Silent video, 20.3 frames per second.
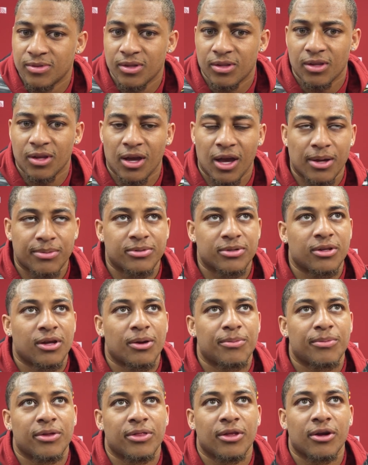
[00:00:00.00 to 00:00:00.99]
No,
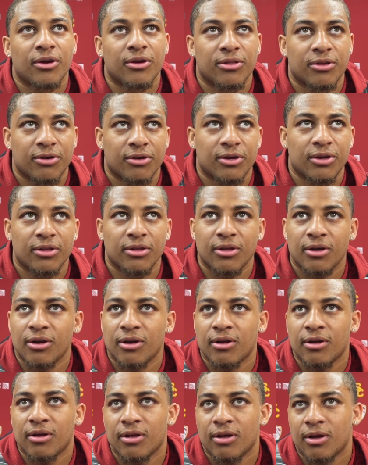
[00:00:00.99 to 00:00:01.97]
absolutely. I mean, they're getting
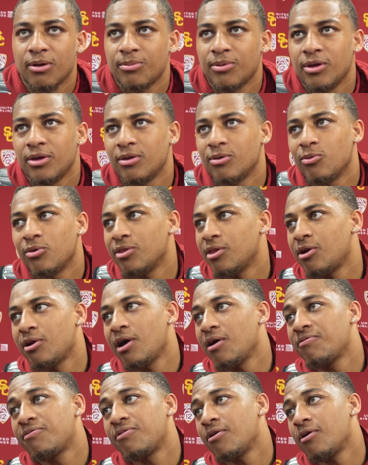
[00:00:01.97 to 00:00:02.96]
there. I mean, they're
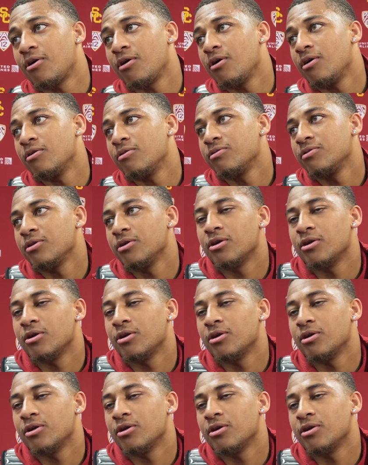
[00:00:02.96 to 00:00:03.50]
not far off.